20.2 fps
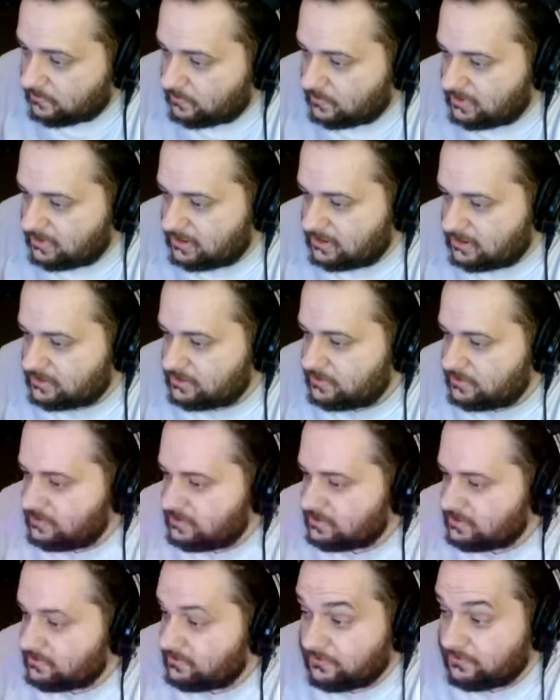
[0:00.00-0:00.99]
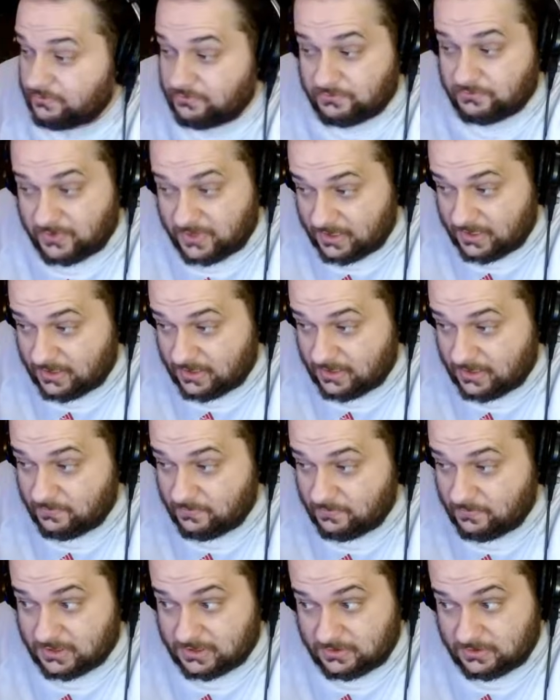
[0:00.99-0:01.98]
One of the students
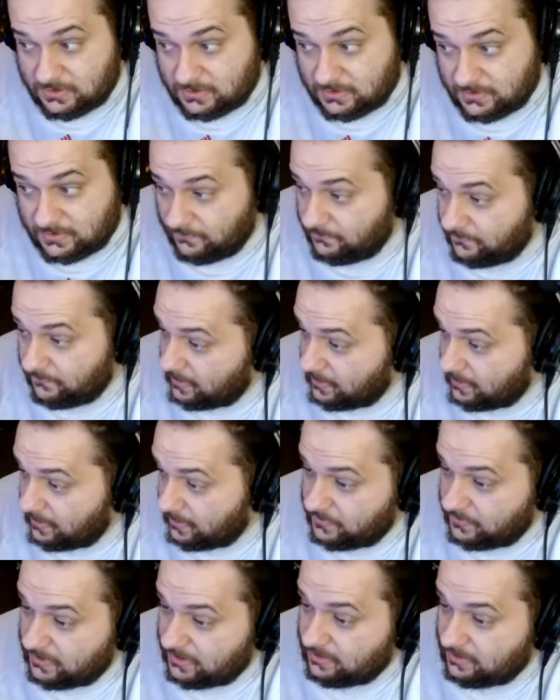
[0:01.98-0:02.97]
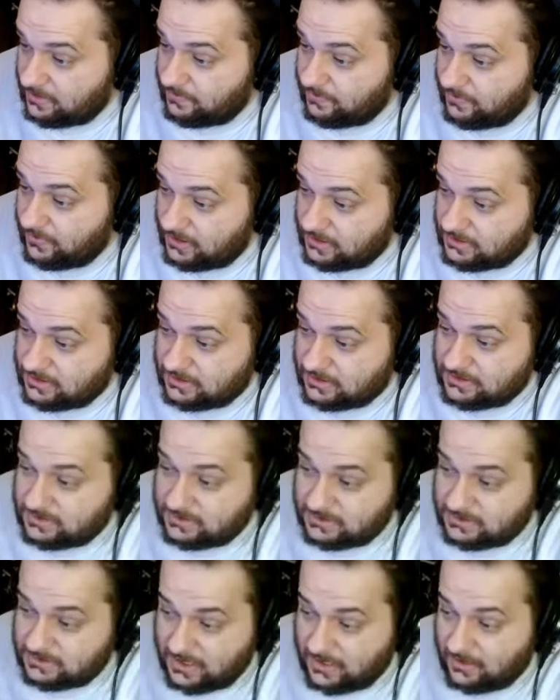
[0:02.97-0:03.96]
credited with developing the project
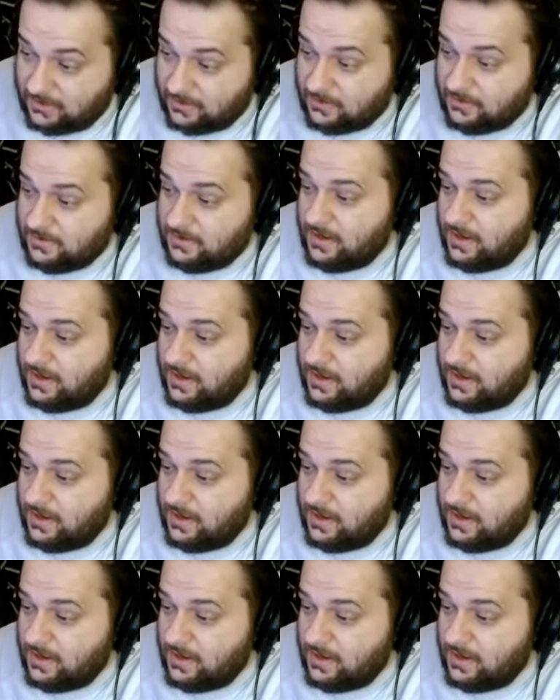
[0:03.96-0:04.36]
said,